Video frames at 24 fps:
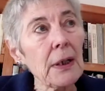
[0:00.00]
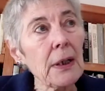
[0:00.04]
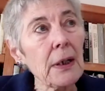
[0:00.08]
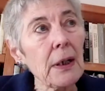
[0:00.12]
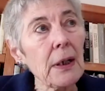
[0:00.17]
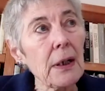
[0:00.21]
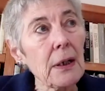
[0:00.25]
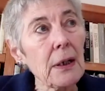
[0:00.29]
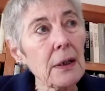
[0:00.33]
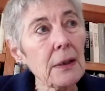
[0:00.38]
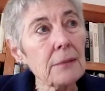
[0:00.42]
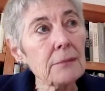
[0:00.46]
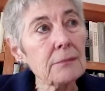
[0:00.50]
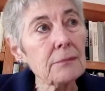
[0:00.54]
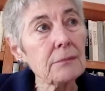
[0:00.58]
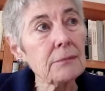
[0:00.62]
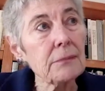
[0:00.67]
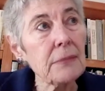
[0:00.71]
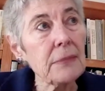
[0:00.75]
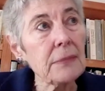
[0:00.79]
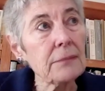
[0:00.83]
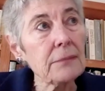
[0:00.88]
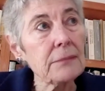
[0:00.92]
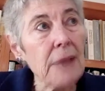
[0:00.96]
um,
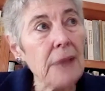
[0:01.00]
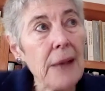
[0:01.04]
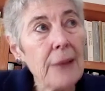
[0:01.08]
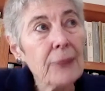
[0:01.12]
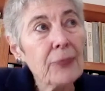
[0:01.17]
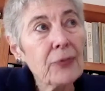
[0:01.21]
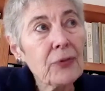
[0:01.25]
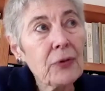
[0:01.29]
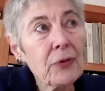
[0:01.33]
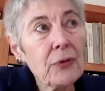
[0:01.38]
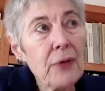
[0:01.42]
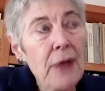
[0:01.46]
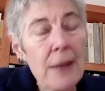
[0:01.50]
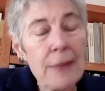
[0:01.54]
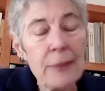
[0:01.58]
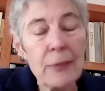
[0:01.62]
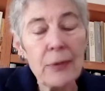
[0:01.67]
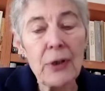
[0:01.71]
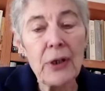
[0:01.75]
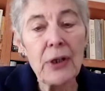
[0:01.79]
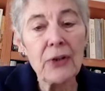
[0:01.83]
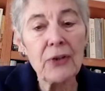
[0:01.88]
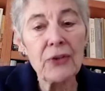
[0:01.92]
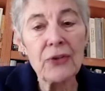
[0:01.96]
absolute
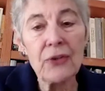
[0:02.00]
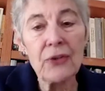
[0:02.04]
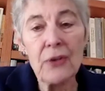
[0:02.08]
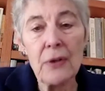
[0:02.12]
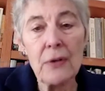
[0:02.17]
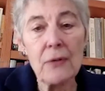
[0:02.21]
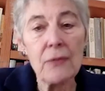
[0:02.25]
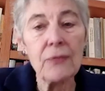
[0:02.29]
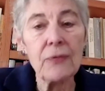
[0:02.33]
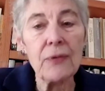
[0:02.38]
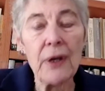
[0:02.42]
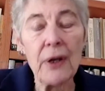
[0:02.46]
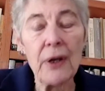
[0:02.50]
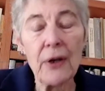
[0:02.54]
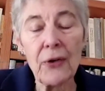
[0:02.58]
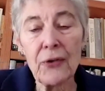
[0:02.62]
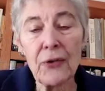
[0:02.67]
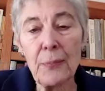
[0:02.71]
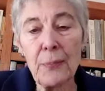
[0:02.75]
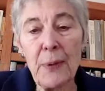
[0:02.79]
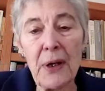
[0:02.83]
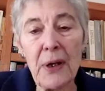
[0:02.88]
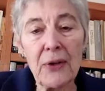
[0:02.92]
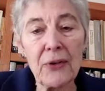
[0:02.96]
abrogation of
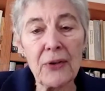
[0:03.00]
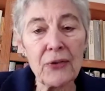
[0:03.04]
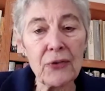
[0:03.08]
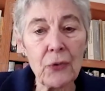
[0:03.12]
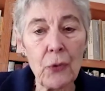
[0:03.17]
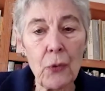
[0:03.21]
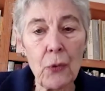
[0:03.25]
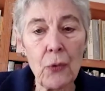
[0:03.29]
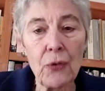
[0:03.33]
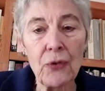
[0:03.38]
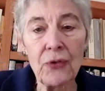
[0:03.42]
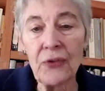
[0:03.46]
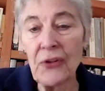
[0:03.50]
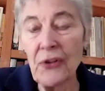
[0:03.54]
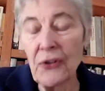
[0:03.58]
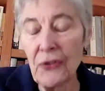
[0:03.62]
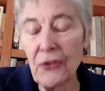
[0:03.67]
airspace or sea